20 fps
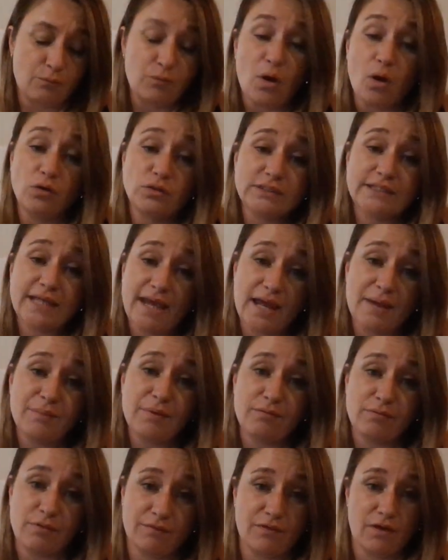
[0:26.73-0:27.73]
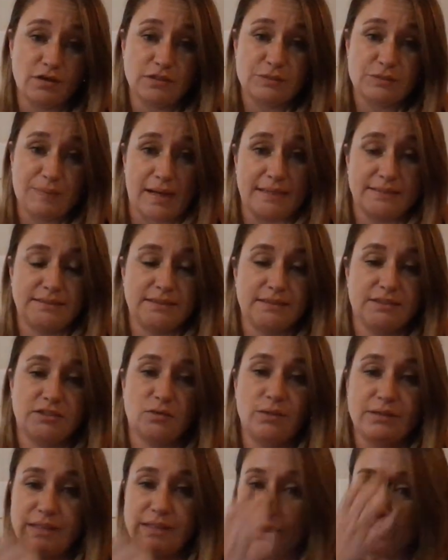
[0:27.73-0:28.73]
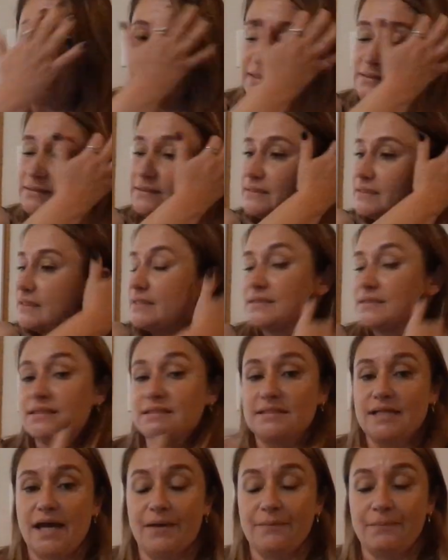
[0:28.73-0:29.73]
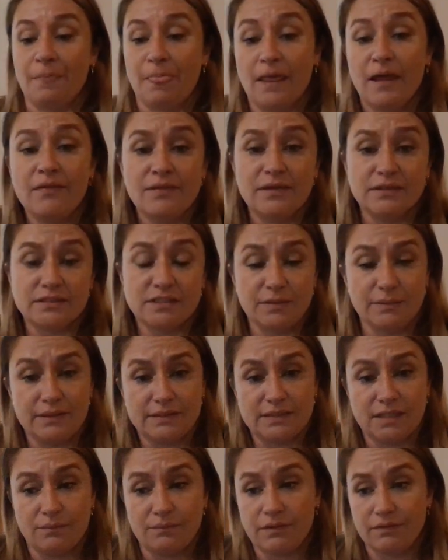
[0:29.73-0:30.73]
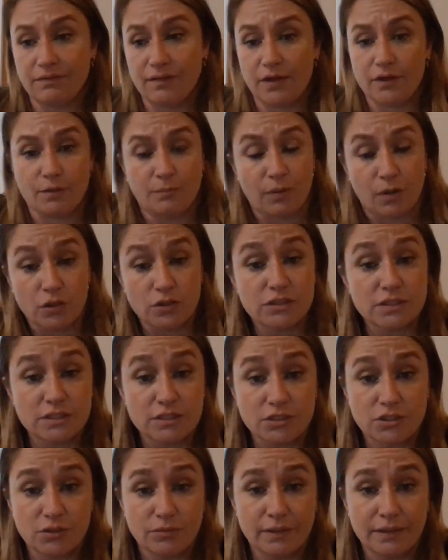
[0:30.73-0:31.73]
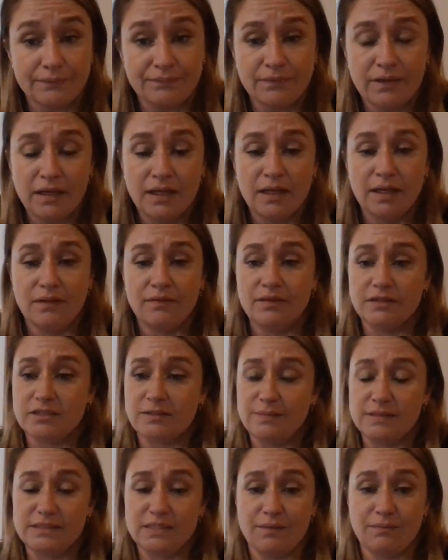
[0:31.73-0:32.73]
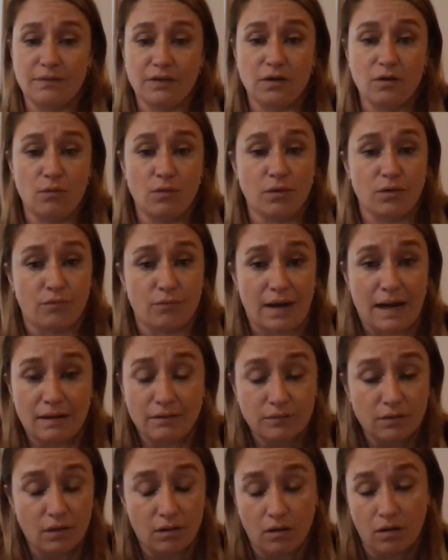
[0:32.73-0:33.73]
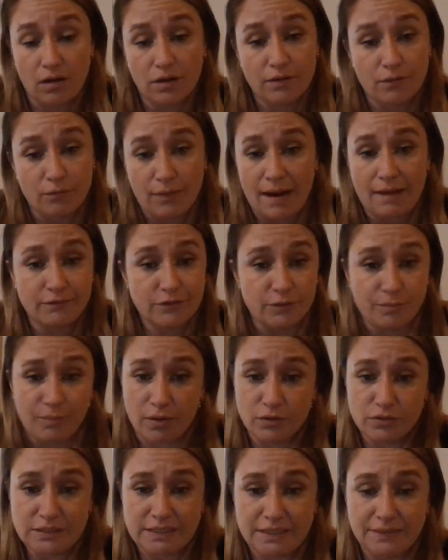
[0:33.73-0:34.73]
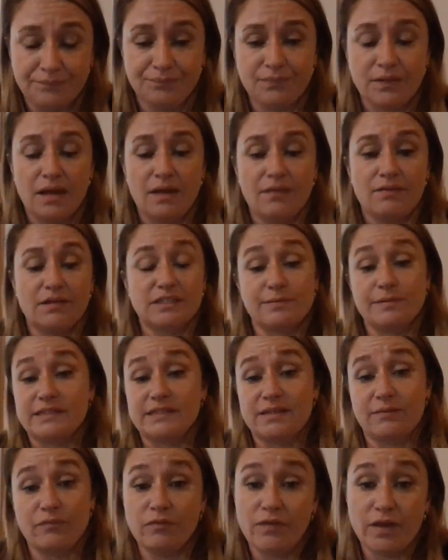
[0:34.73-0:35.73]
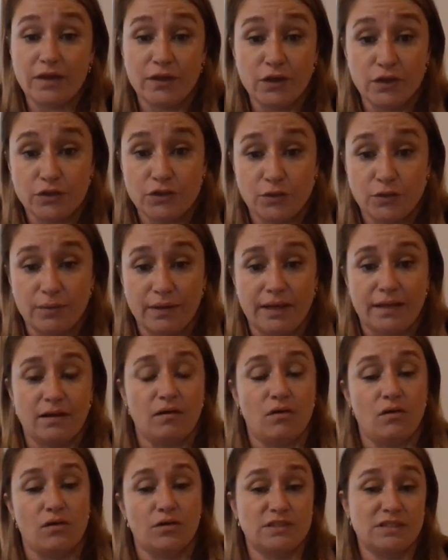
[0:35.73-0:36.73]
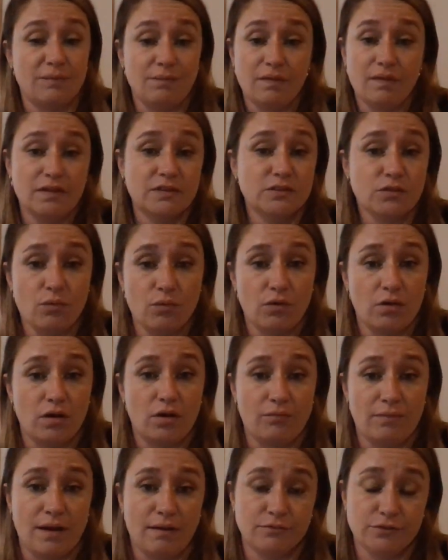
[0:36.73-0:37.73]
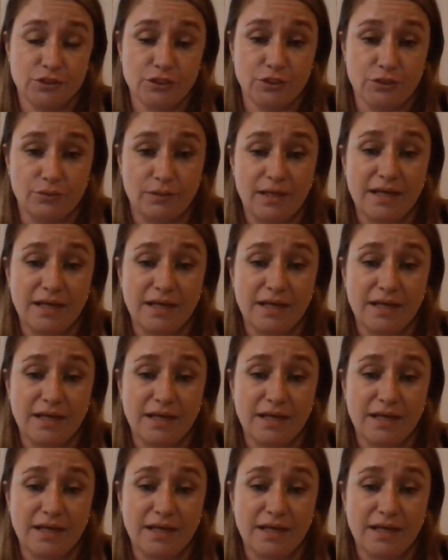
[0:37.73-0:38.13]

Roles can be reversed, Pisces. So what that means is that this could be something that your person's doing. This could be something going on around your person. This could be something that you're doing or something that's going on around you.